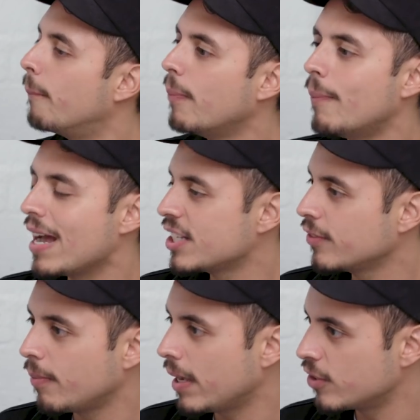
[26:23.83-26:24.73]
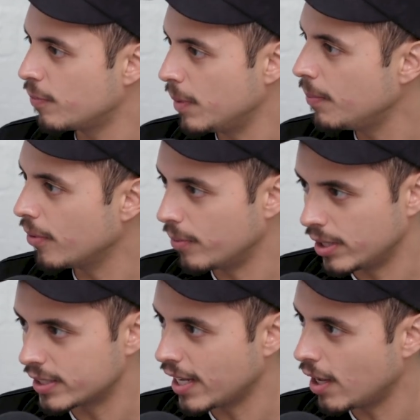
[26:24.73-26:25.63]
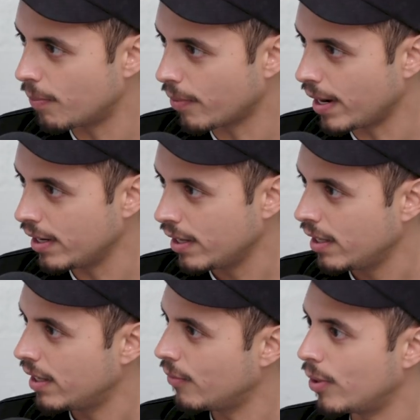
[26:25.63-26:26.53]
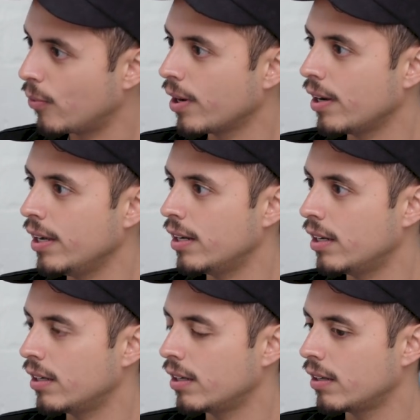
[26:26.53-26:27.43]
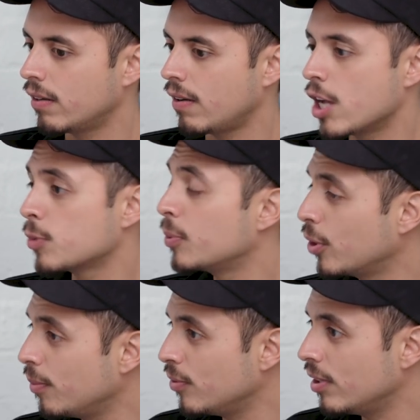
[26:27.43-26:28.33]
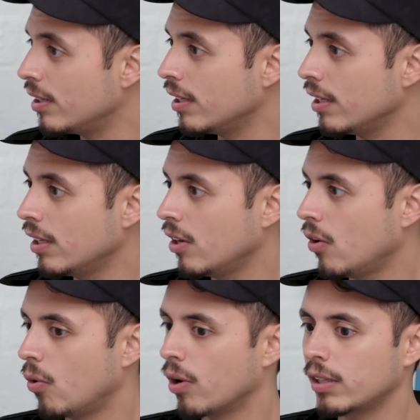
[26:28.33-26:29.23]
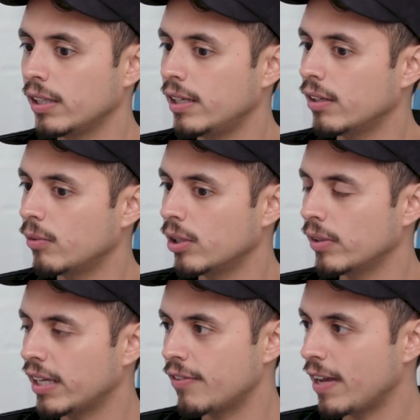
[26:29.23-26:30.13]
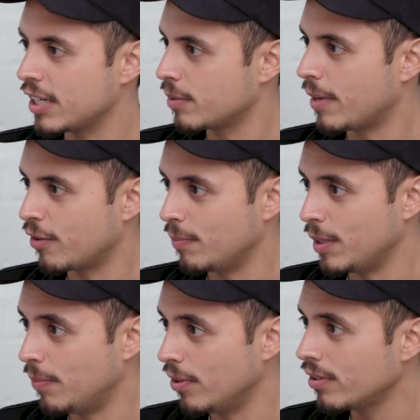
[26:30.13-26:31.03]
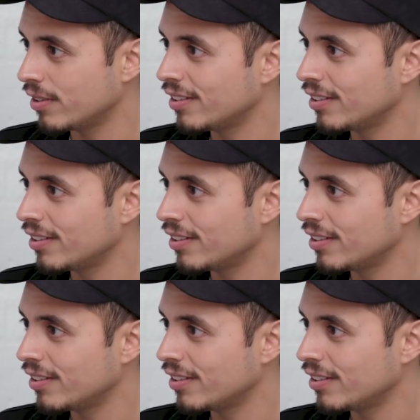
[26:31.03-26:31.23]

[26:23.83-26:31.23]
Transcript: But massive amounts of people that we get to help, right? When oh. we're in a hospital community or a clinic, we only have X amount of people.